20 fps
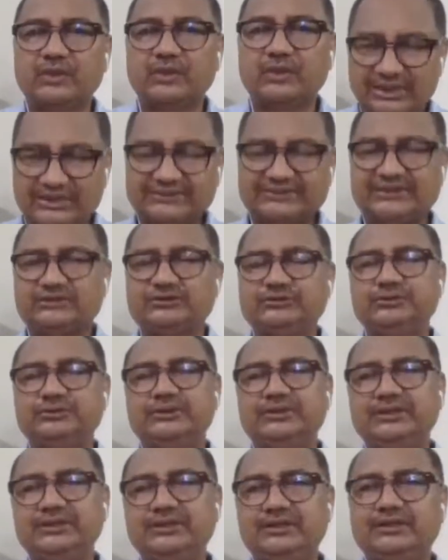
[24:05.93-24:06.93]
was
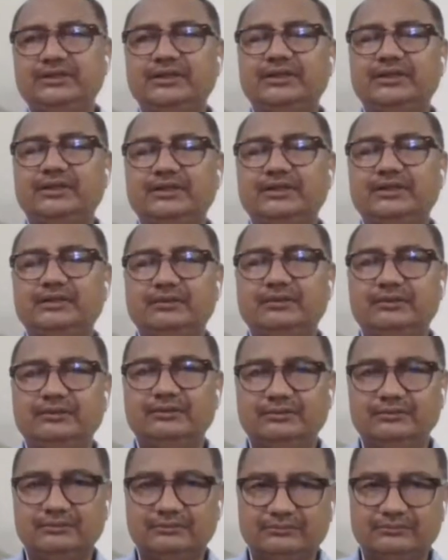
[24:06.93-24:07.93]
actually
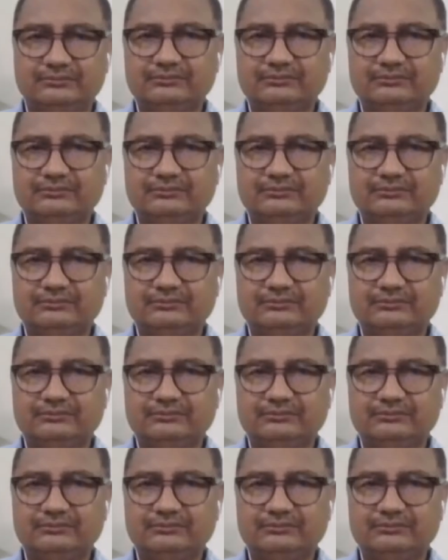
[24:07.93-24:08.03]
uh,